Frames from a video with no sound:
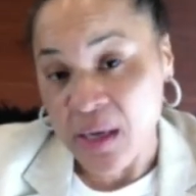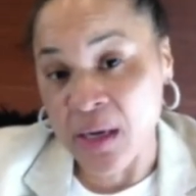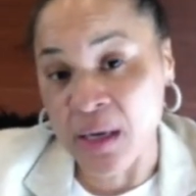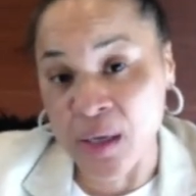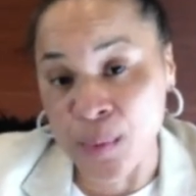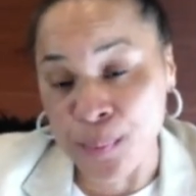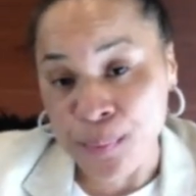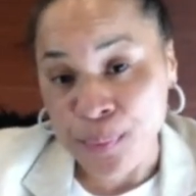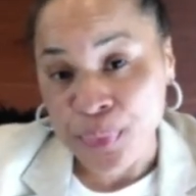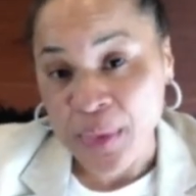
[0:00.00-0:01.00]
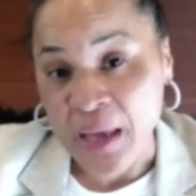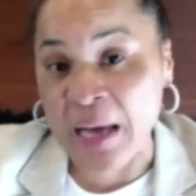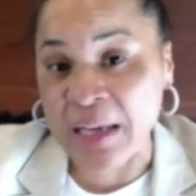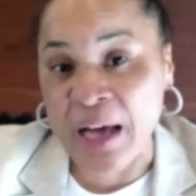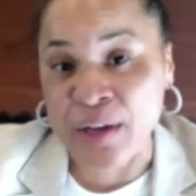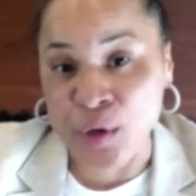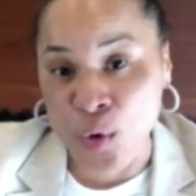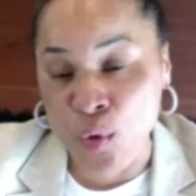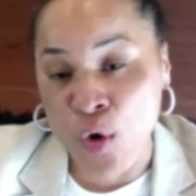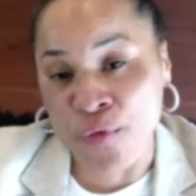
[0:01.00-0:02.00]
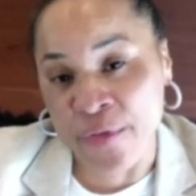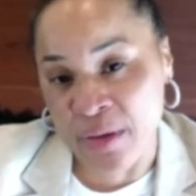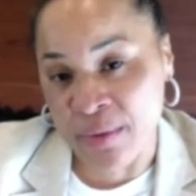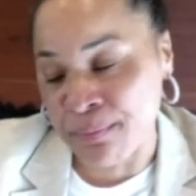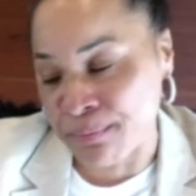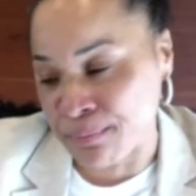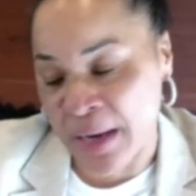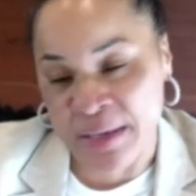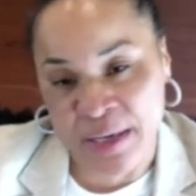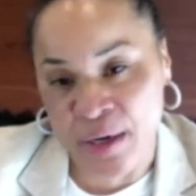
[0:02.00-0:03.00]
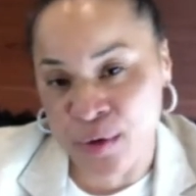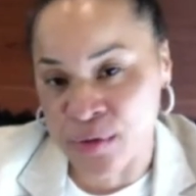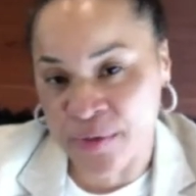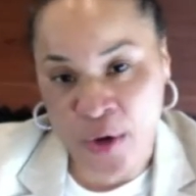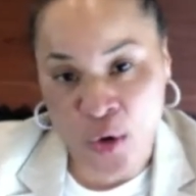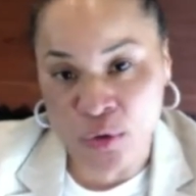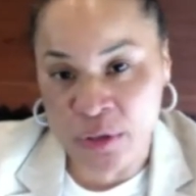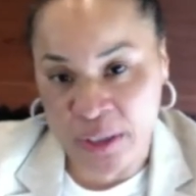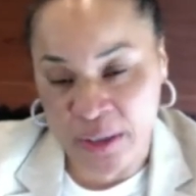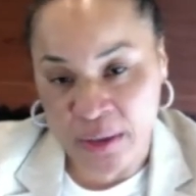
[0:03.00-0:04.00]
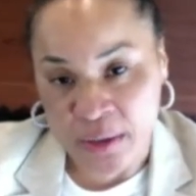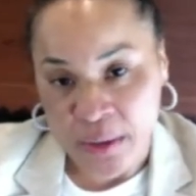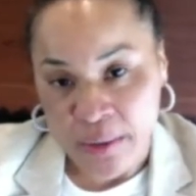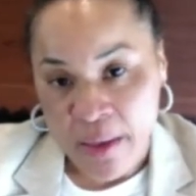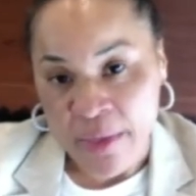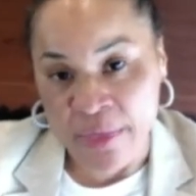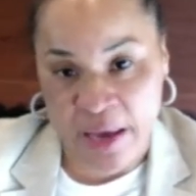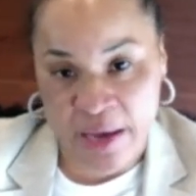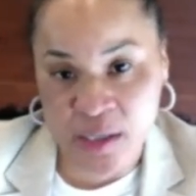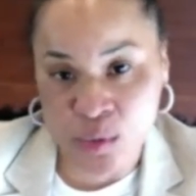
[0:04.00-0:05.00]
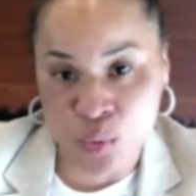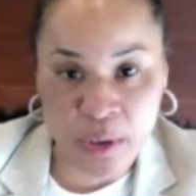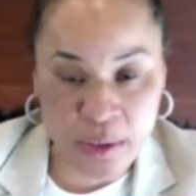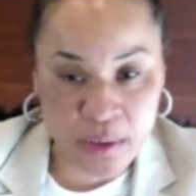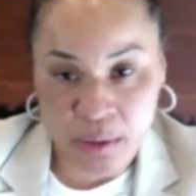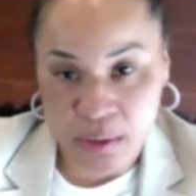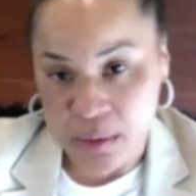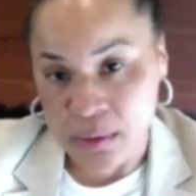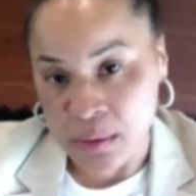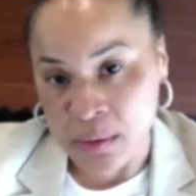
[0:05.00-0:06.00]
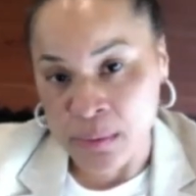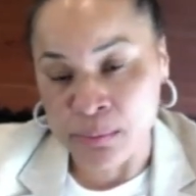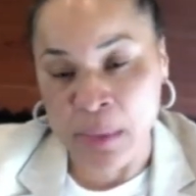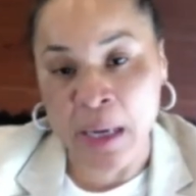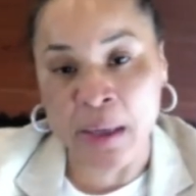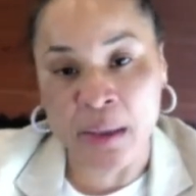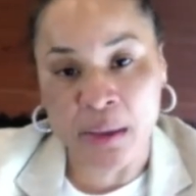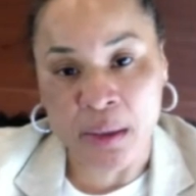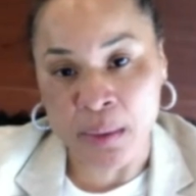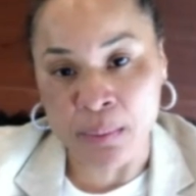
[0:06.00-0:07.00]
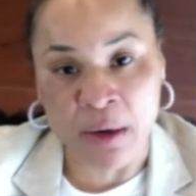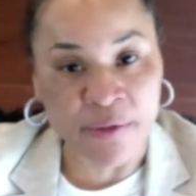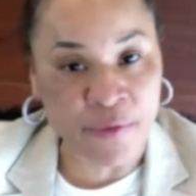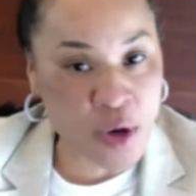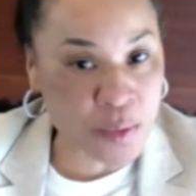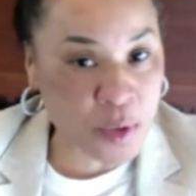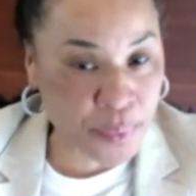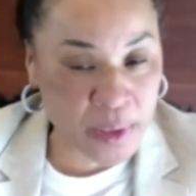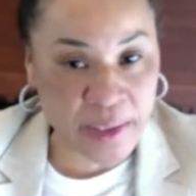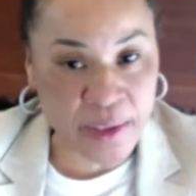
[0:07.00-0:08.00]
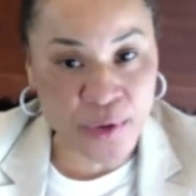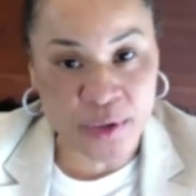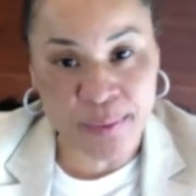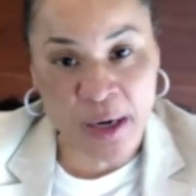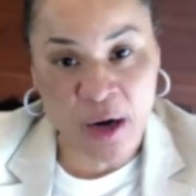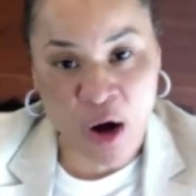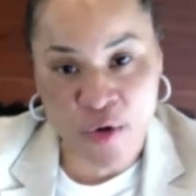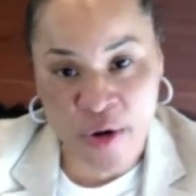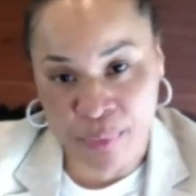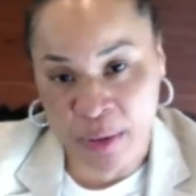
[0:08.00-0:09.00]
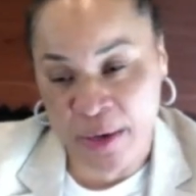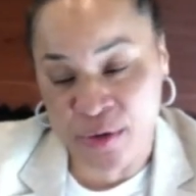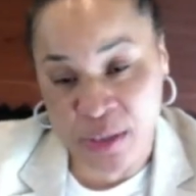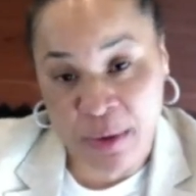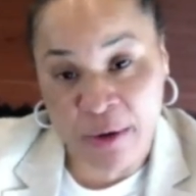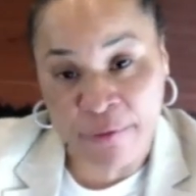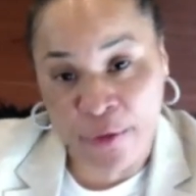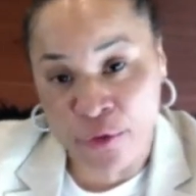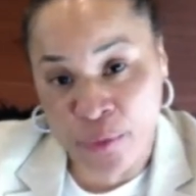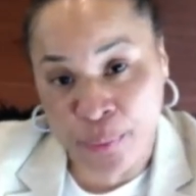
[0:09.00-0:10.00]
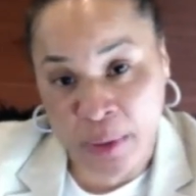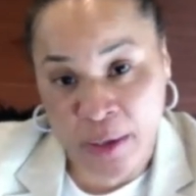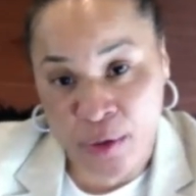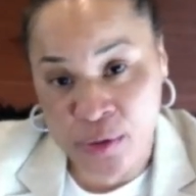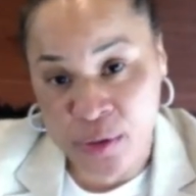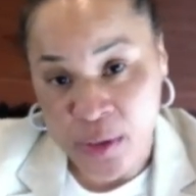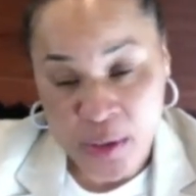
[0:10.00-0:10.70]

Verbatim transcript: Um, I, I know over the my years of coaching, that is what my my former players, my current players, and my future players